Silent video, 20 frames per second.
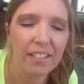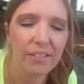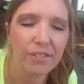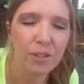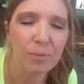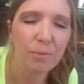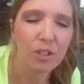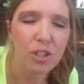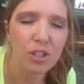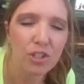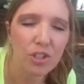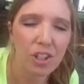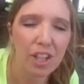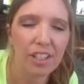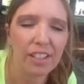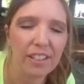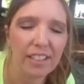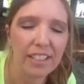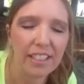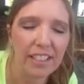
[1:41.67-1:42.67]
from
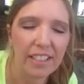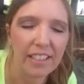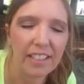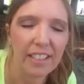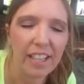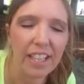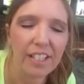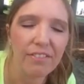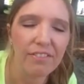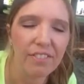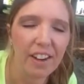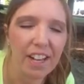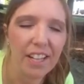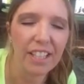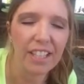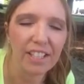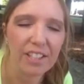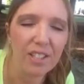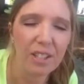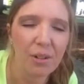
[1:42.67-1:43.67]
struggling and
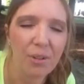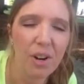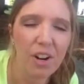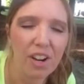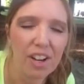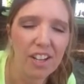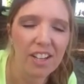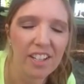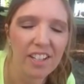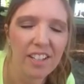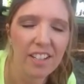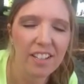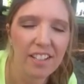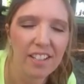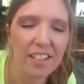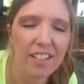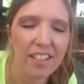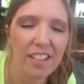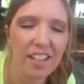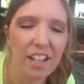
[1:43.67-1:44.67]
fighting so hard.
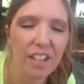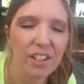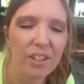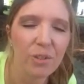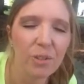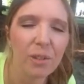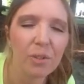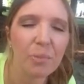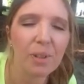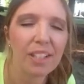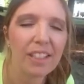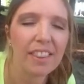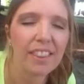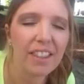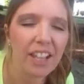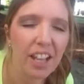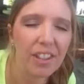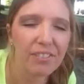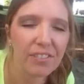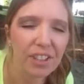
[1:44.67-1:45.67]
Lord, we
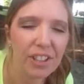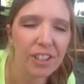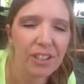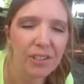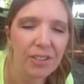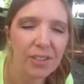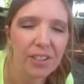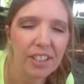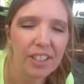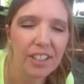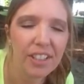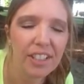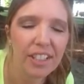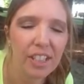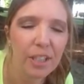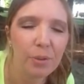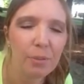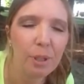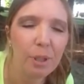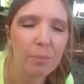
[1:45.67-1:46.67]
love you,
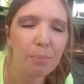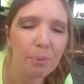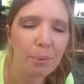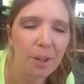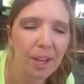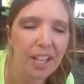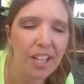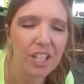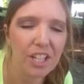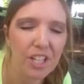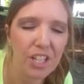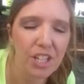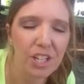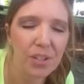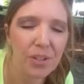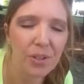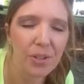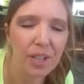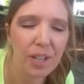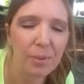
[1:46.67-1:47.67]
we praise
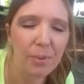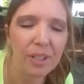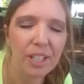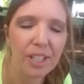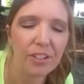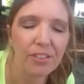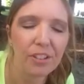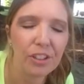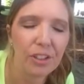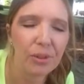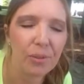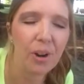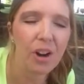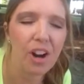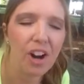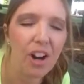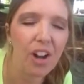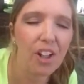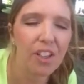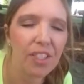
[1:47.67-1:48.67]
you, and we give you
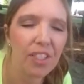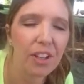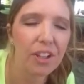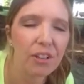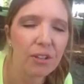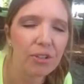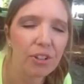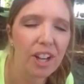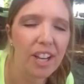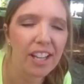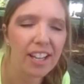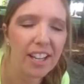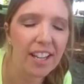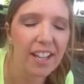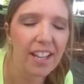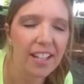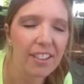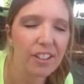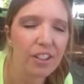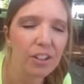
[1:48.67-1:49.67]
all the credit
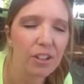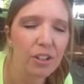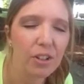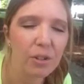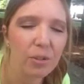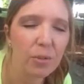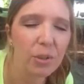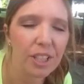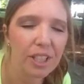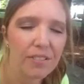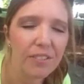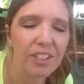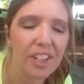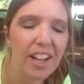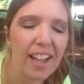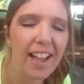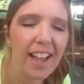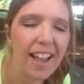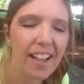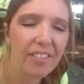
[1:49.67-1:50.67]
and the glory for
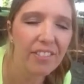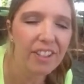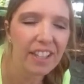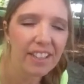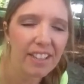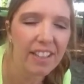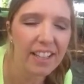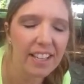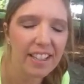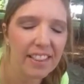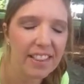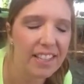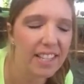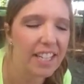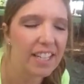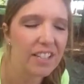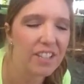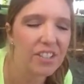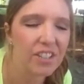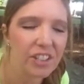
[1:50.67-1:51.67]
everything that
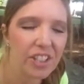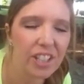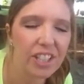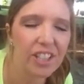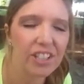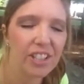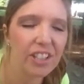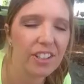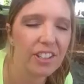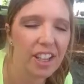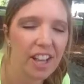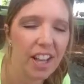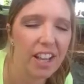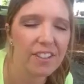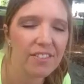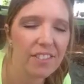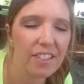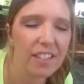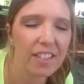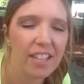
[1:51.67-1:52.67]
is good in our
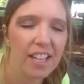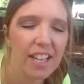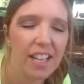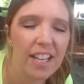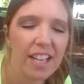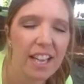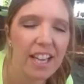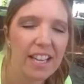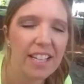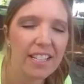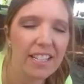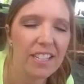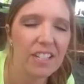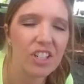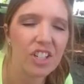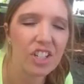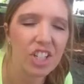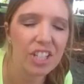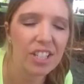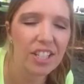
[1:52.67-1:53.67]
lives. And it's in
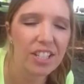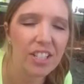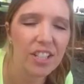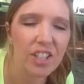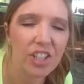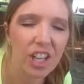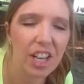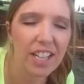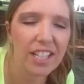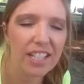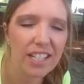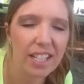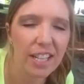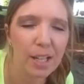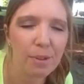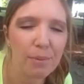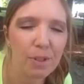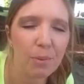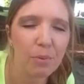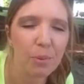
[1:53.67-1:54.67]
Jesus Christ's
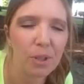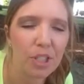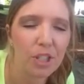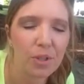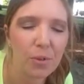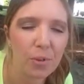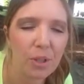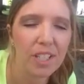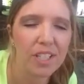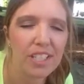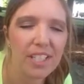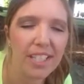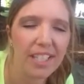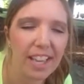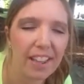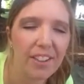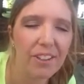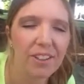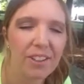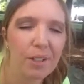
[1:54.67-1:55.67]
name that we join
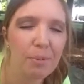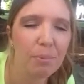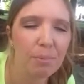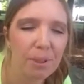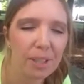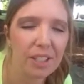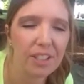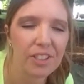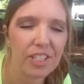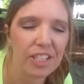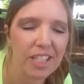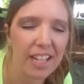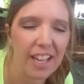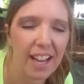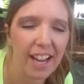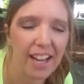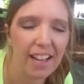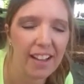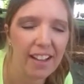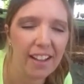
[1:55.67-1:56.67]
together in prayer
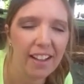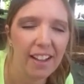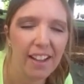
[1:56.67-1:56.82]
today.